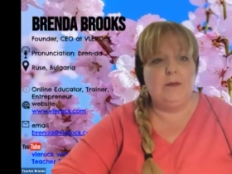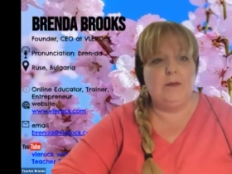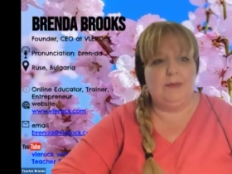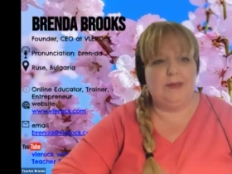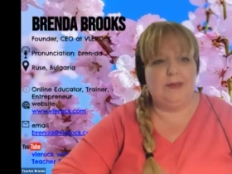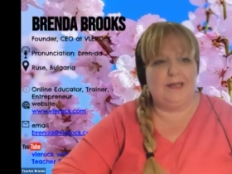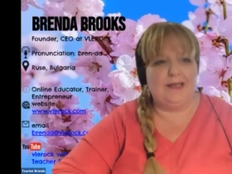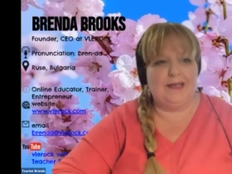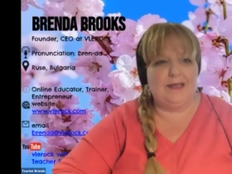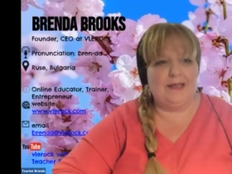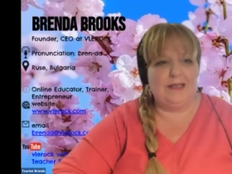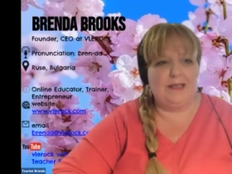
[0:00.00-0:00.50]

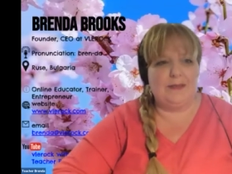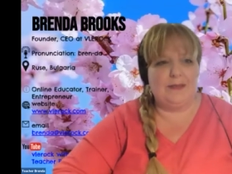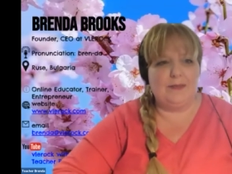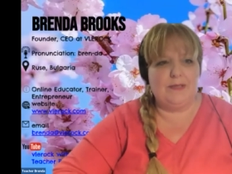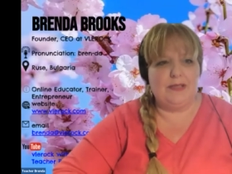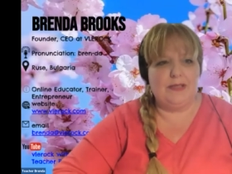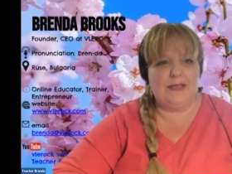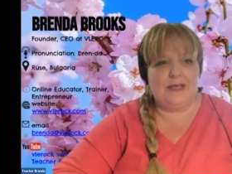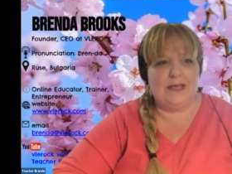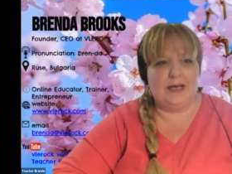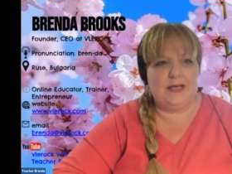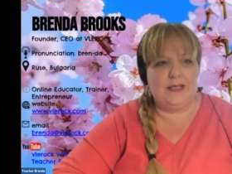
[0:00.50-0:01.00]
because
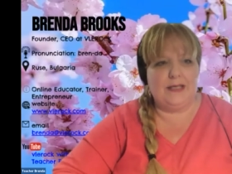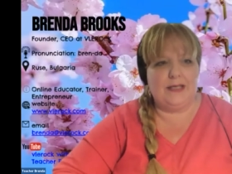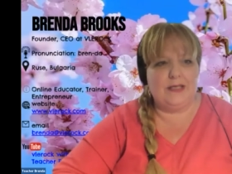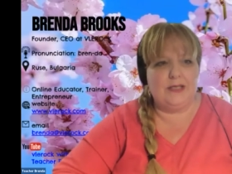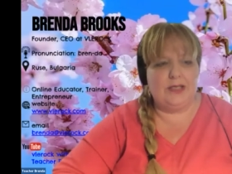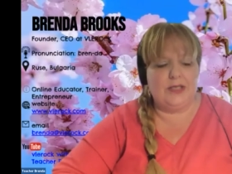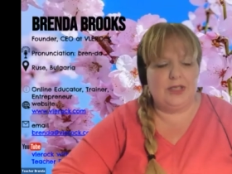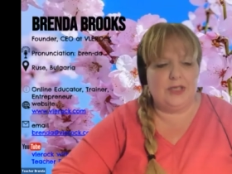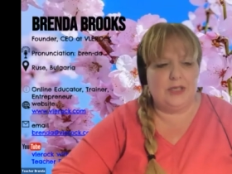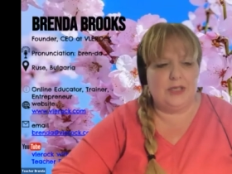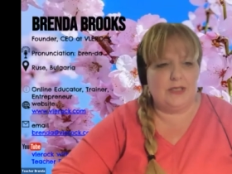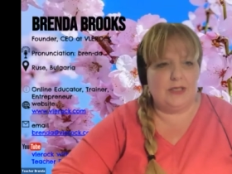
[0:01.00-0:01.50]
besides
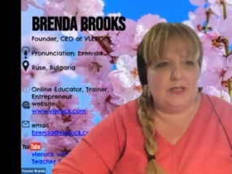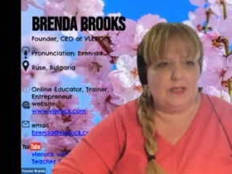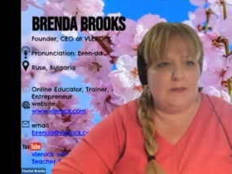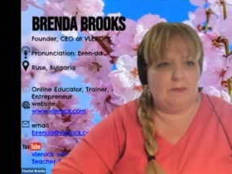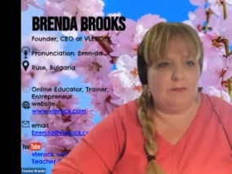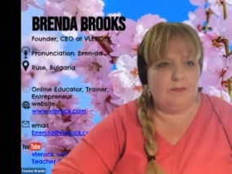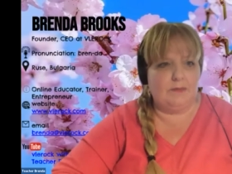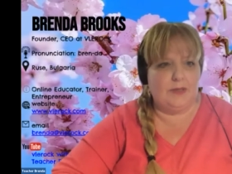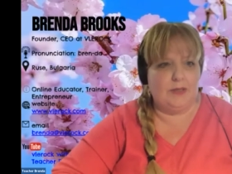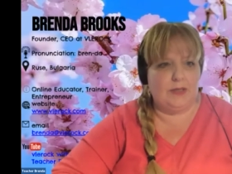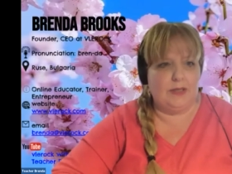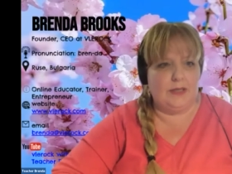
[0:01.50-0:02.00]

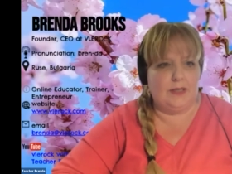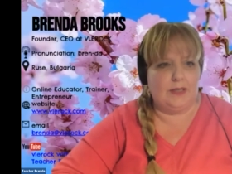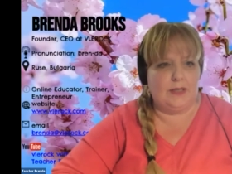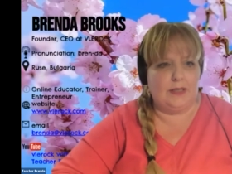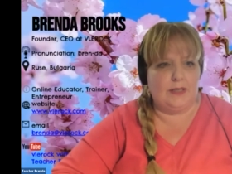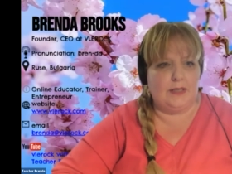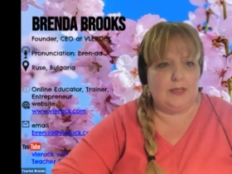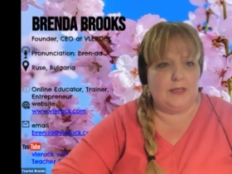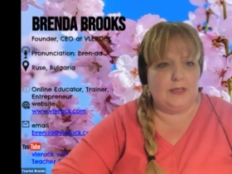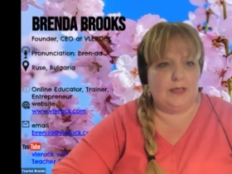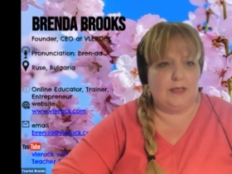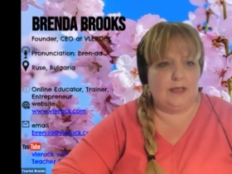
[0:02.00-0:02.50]
just
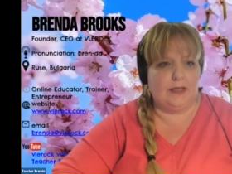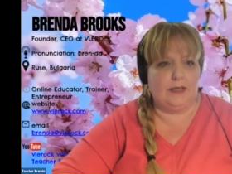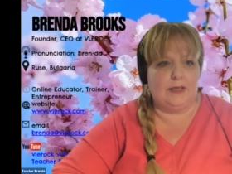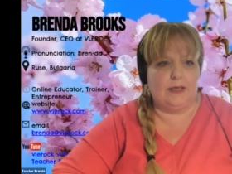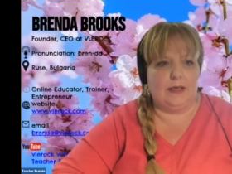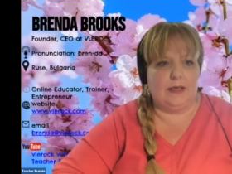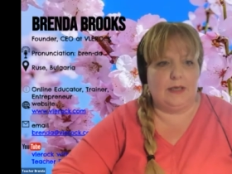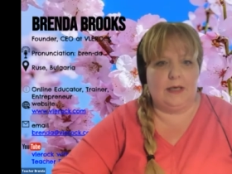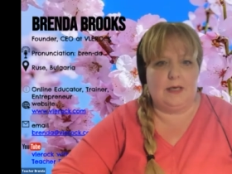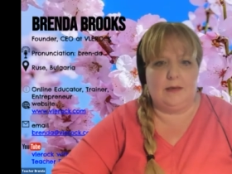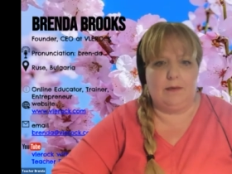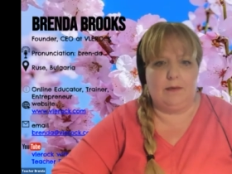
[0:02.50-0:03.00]
being
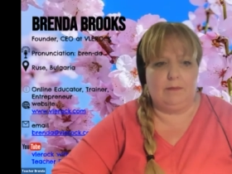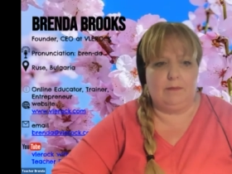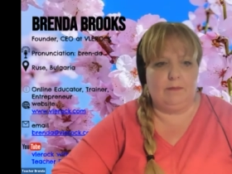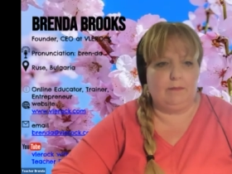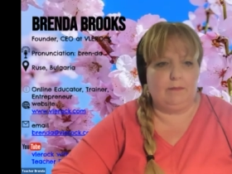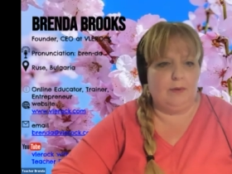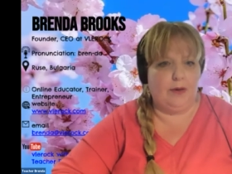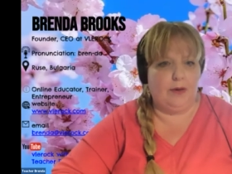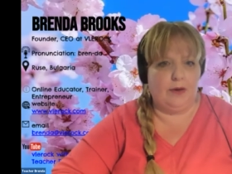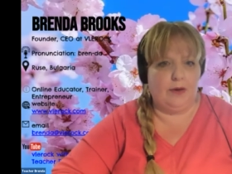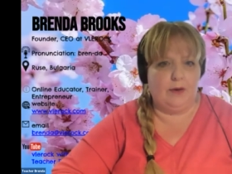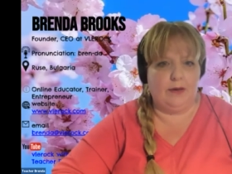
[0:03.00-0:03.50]
um,
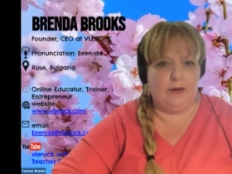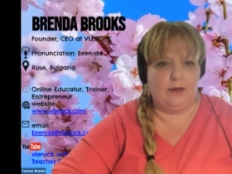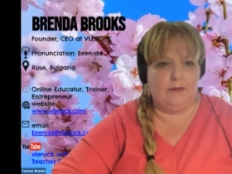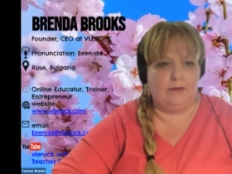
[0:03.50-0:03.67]
part